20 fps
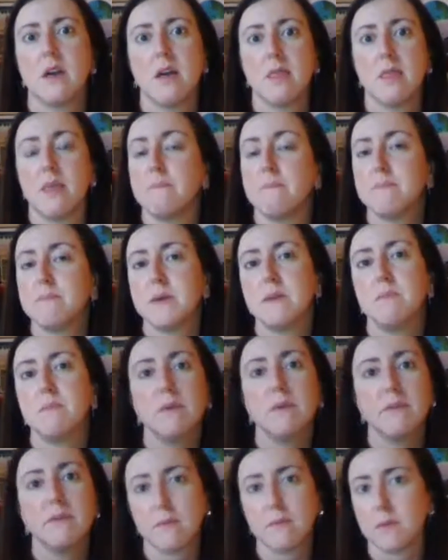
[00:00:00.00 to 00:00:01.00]
that
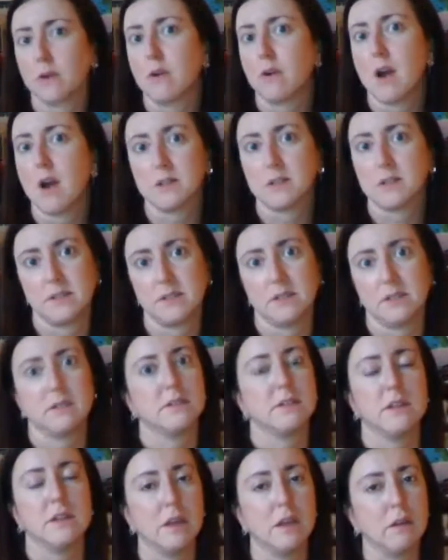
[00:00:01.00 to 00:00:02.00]
people from across the
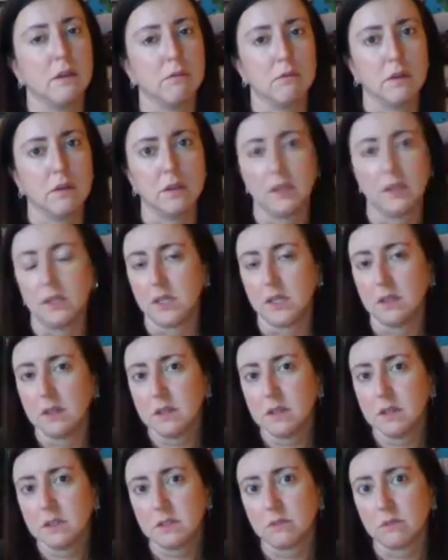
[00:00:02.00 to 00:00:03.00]
city really need
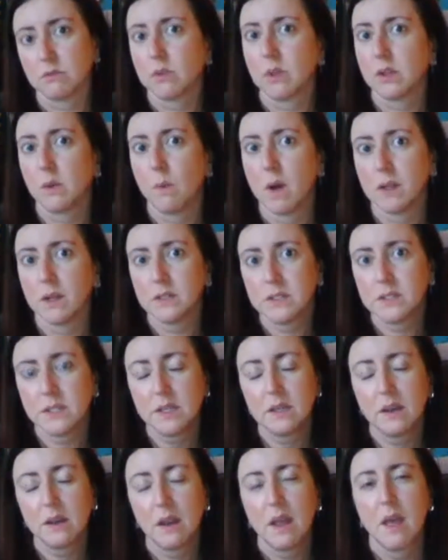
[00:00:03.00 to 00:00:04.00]
this and really want
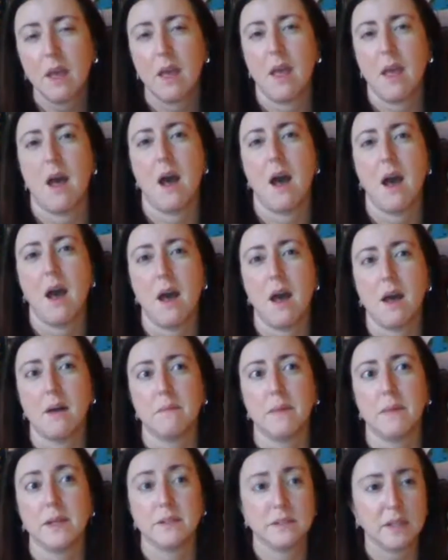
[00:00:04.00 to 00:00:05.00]
it. Um,
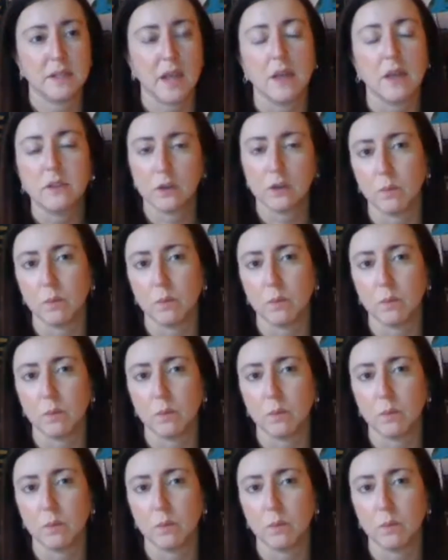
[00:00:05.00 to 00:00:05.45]
and together we'll